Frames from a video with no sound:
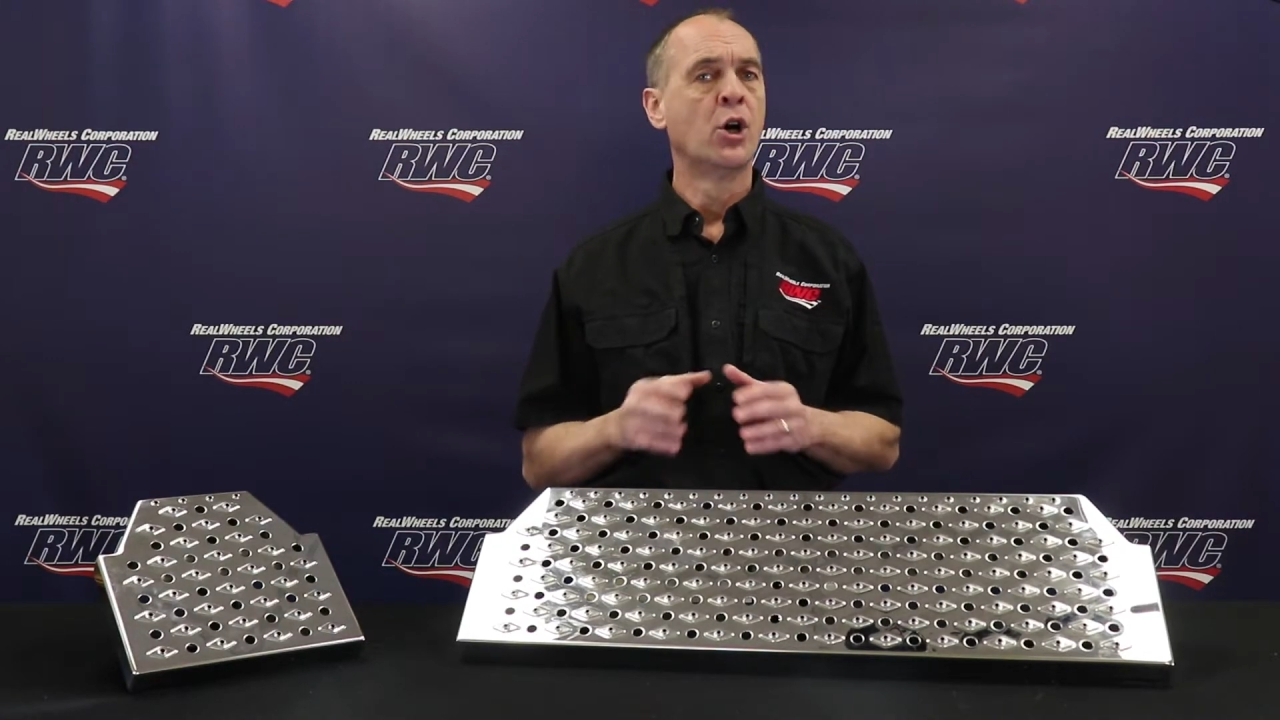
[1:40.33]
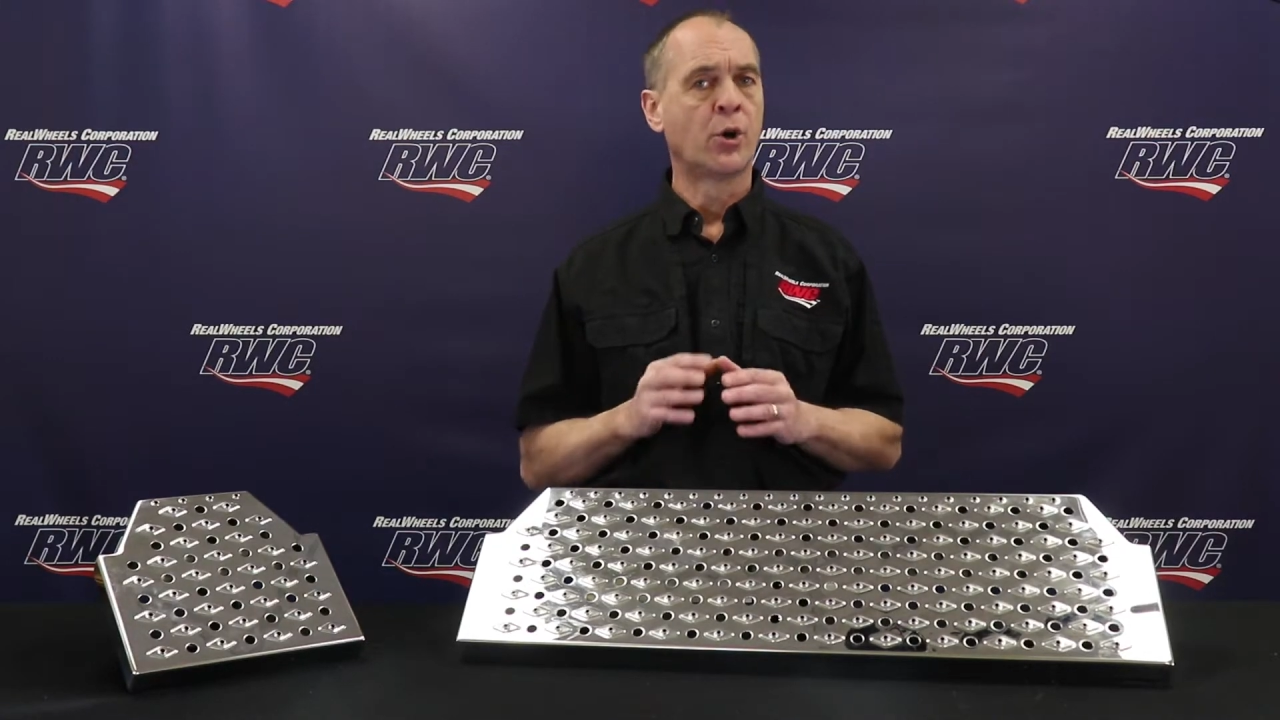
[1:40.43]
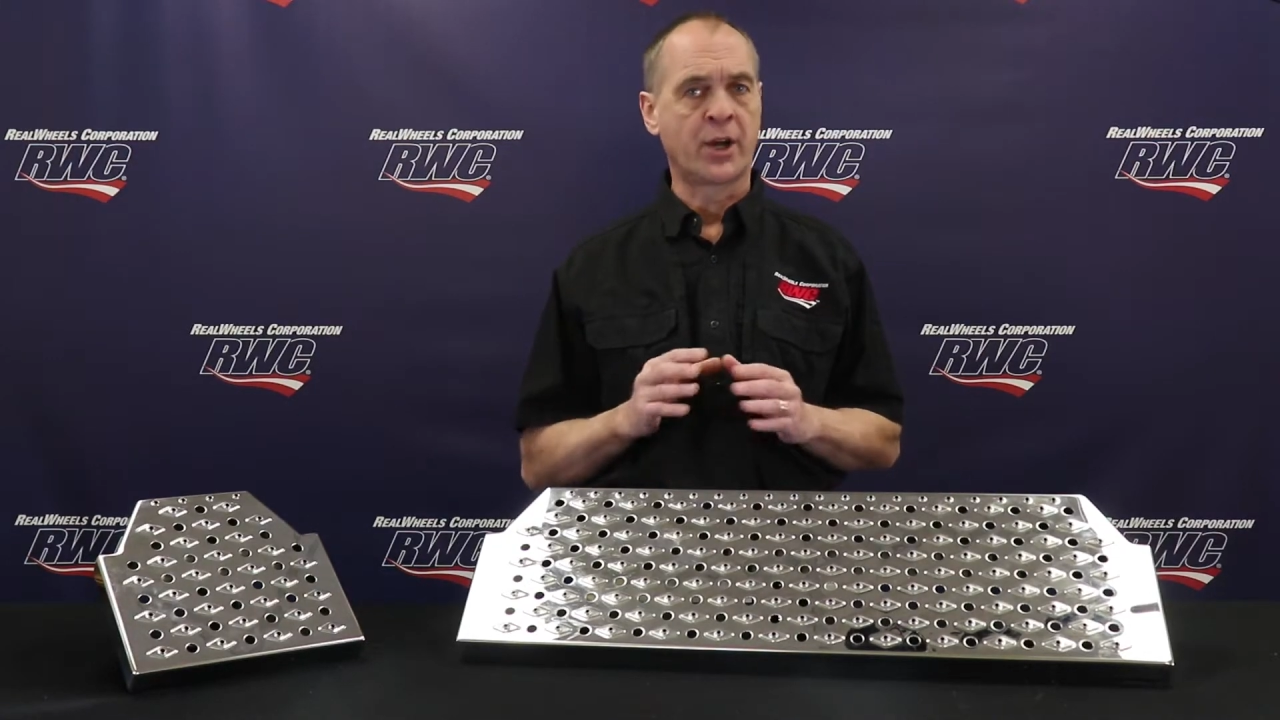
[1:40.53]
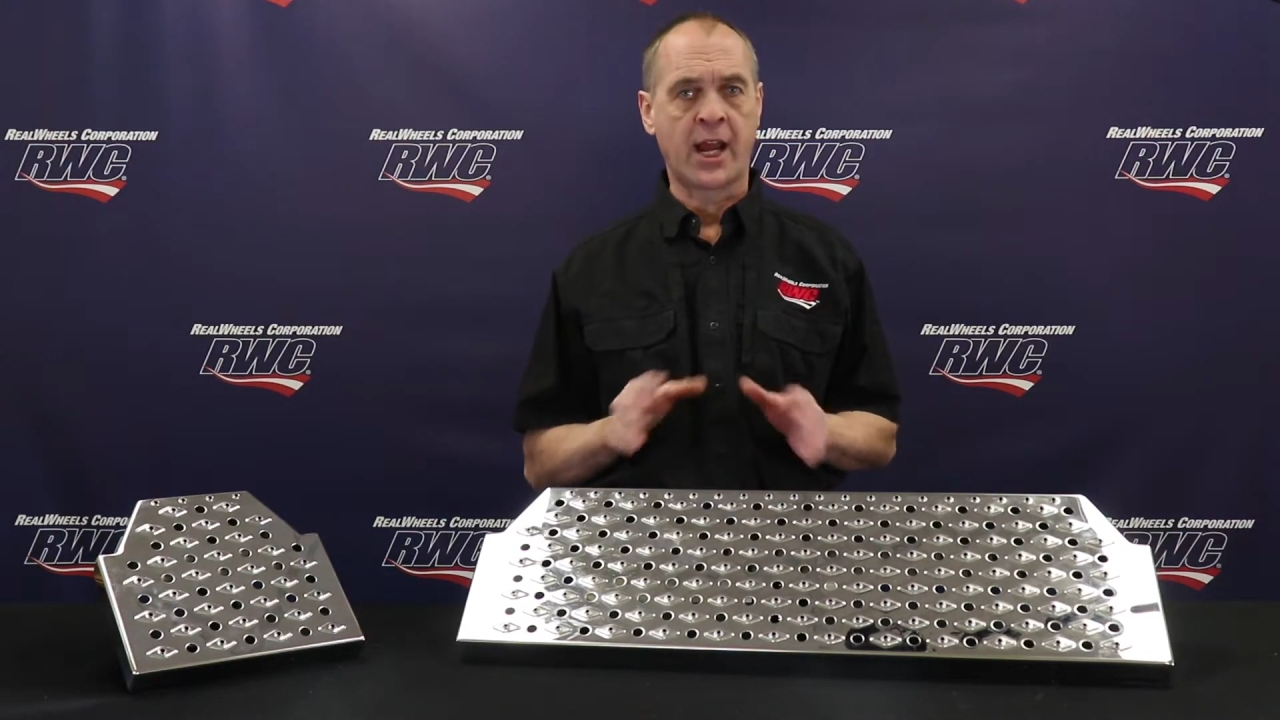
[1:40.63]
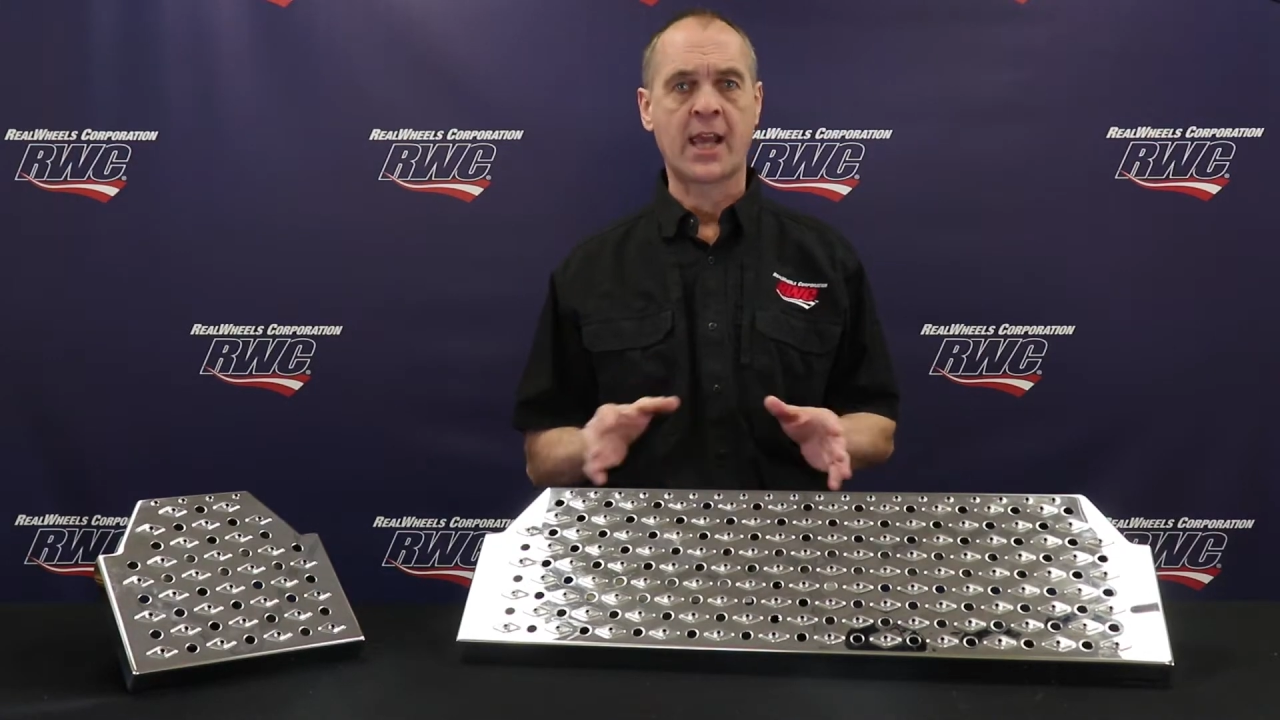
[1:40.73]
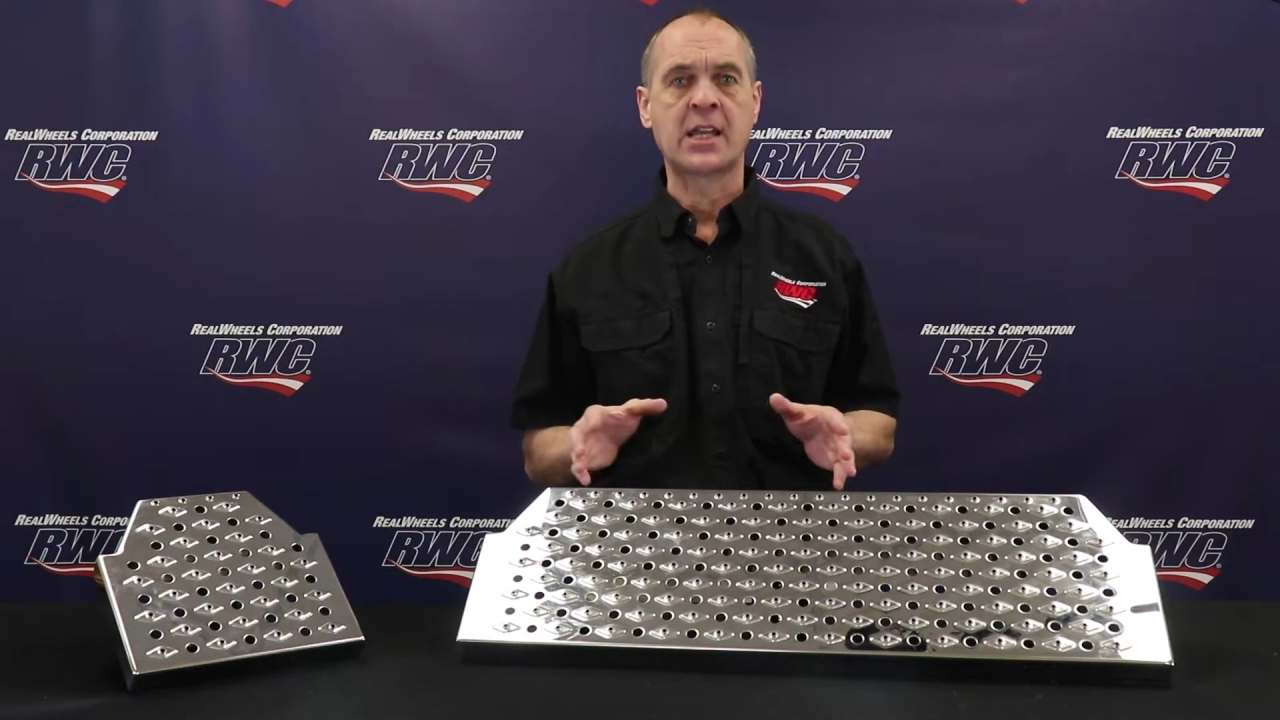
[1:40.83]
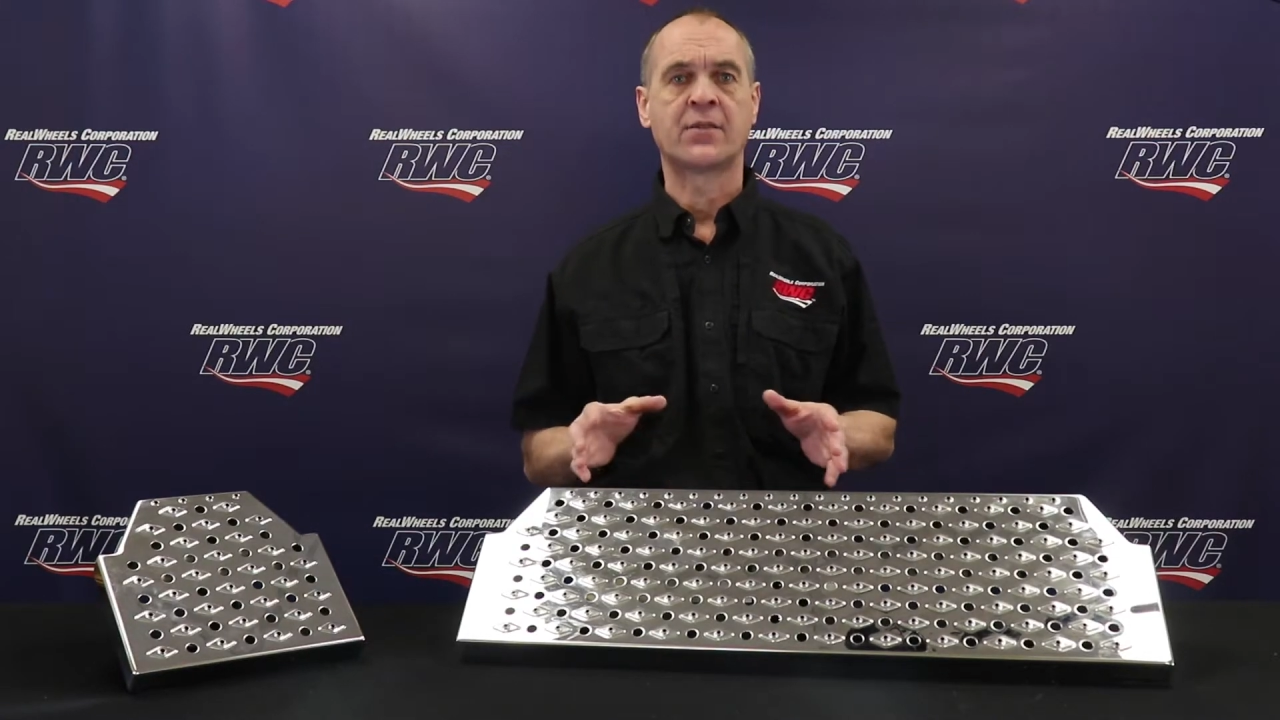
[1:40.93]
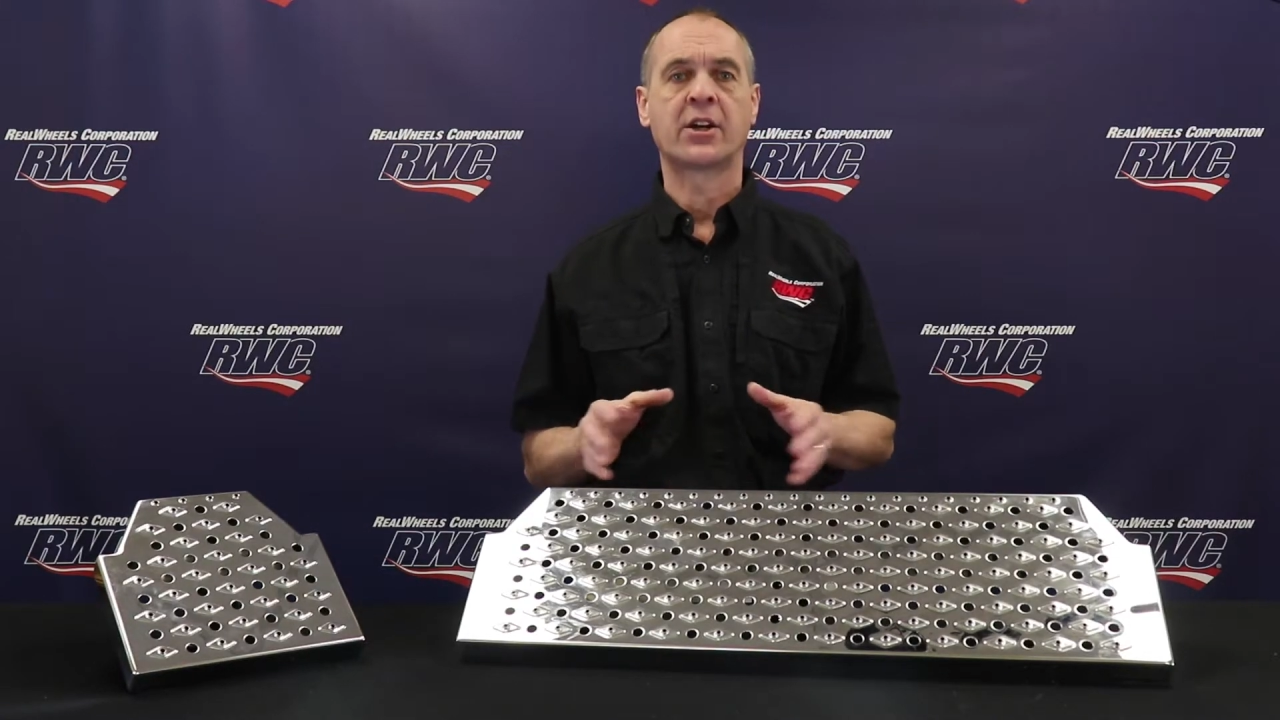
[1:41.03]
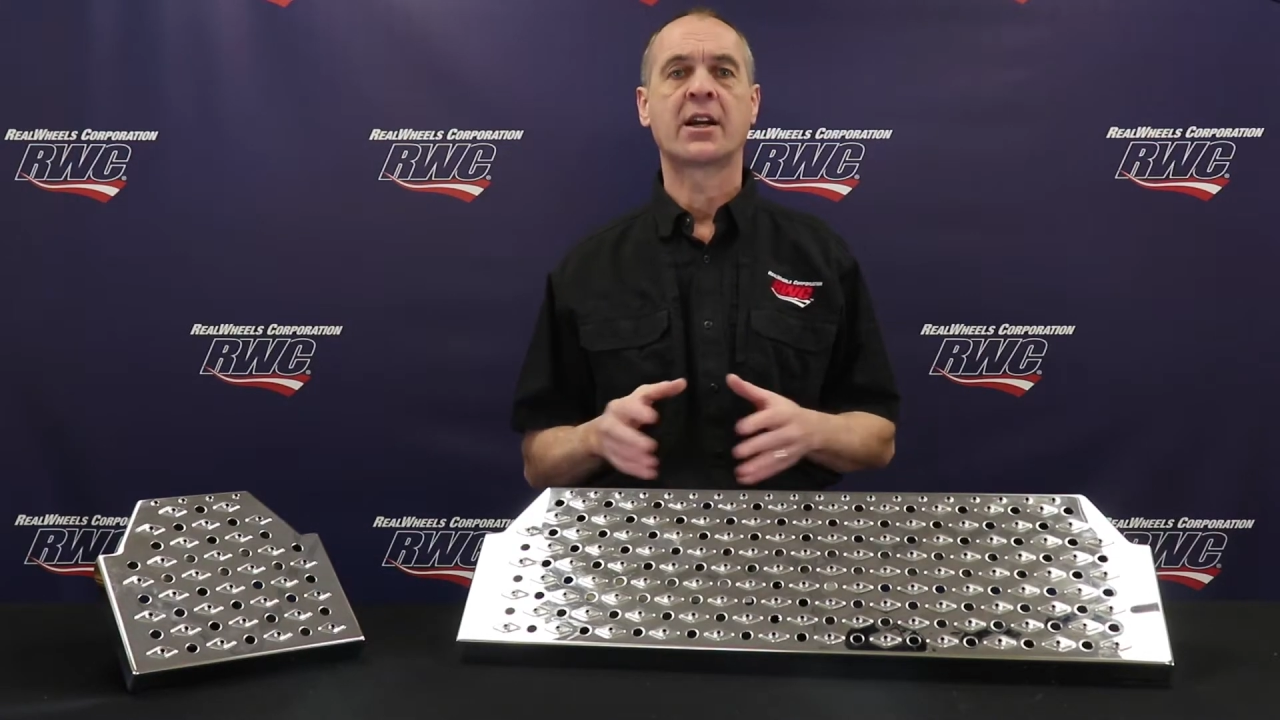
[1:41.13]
or any of our